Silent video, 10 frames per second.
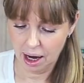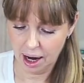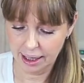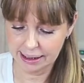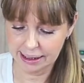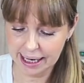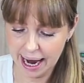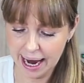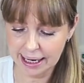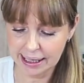I did
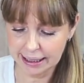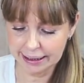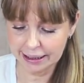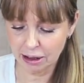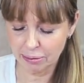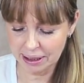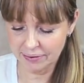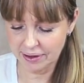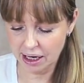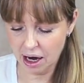add a little bit
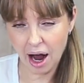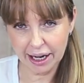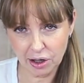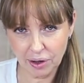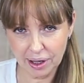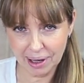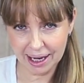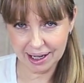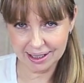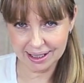of the eye cream,
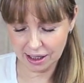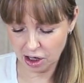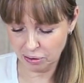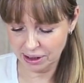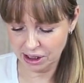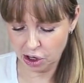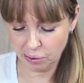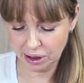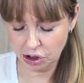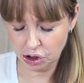like I said I was
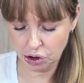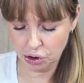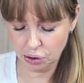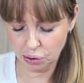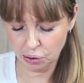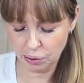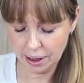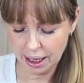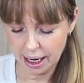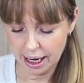going to do,
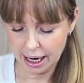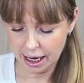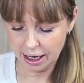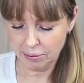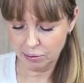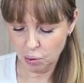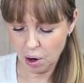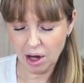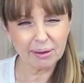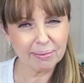
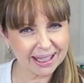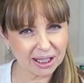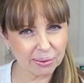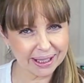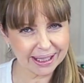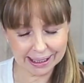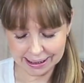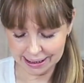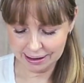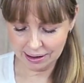while the mask was
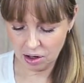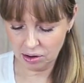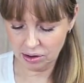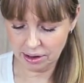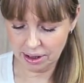setting on